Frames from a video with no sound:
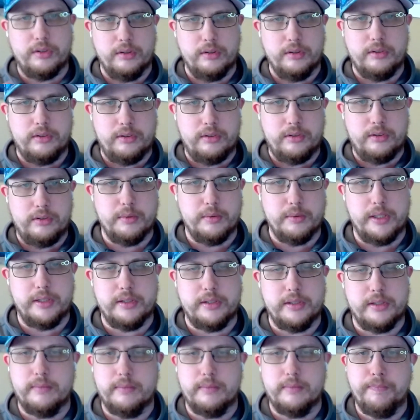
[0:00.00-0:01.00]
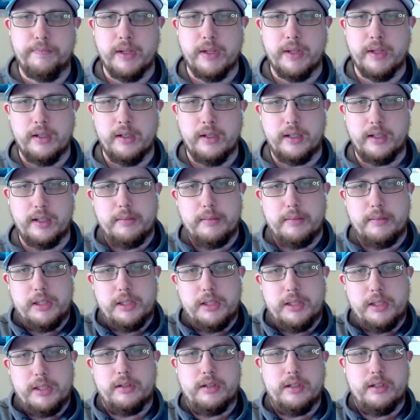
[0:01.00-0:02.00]
situation, and that
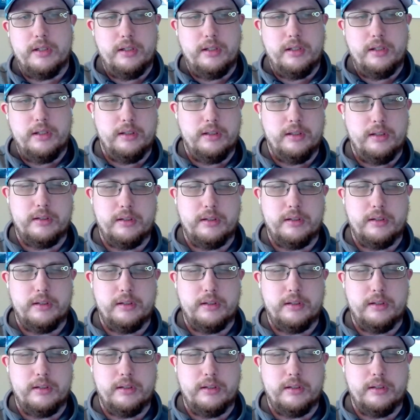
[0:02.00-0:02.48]
means that they